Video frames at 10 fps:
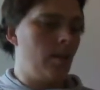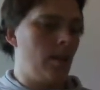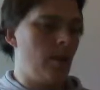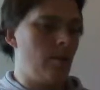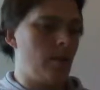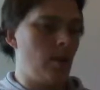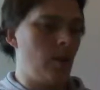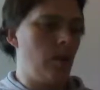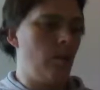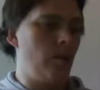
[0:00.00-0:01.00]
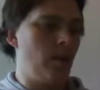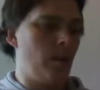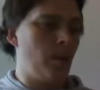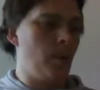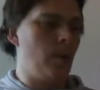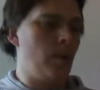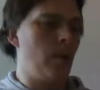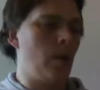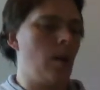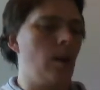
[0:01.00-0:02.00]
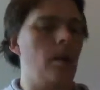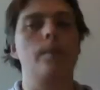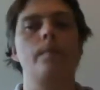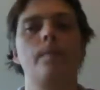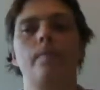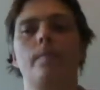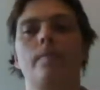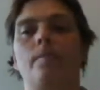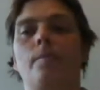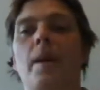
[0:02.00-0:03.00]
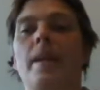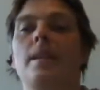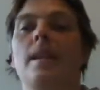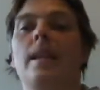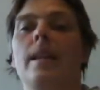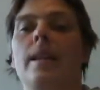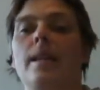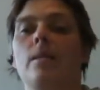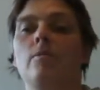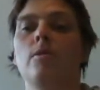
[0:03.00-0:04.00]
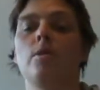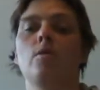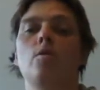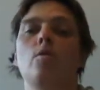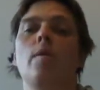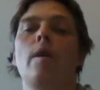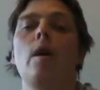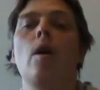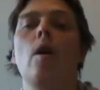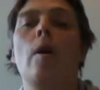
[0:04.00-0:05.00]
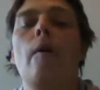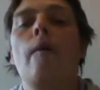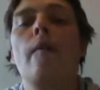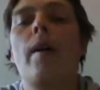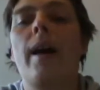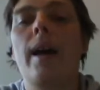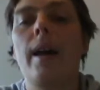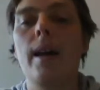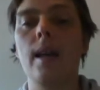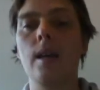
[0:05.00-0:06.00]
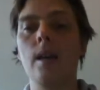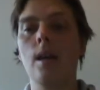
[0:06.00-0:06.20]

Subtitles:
It was a lovely book. Basically it was the story of a